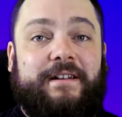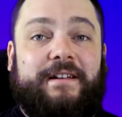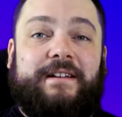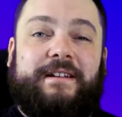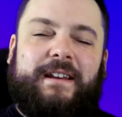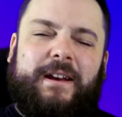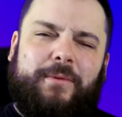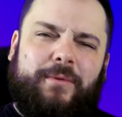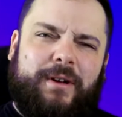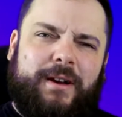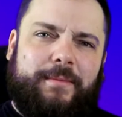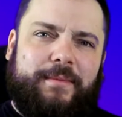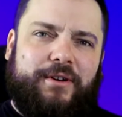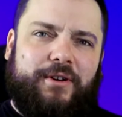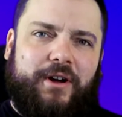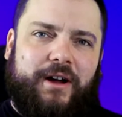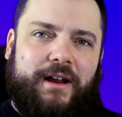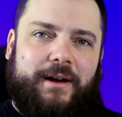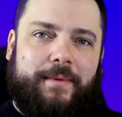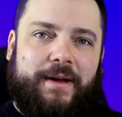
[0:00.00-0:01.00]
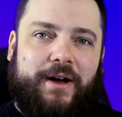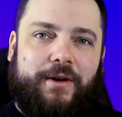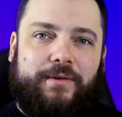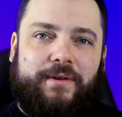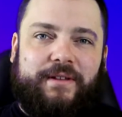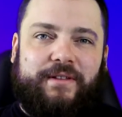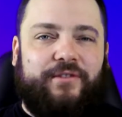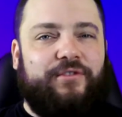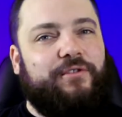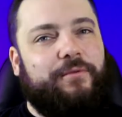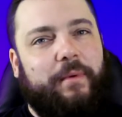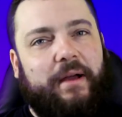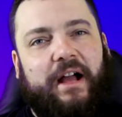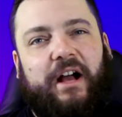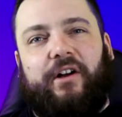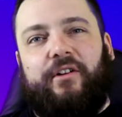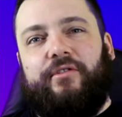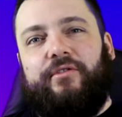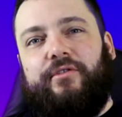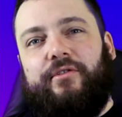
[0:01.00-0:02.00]
Today we're going to be talking about
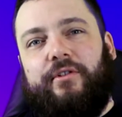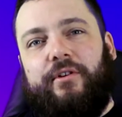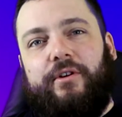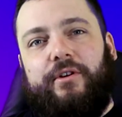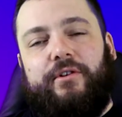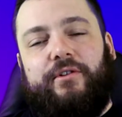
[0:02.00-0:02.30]
spells,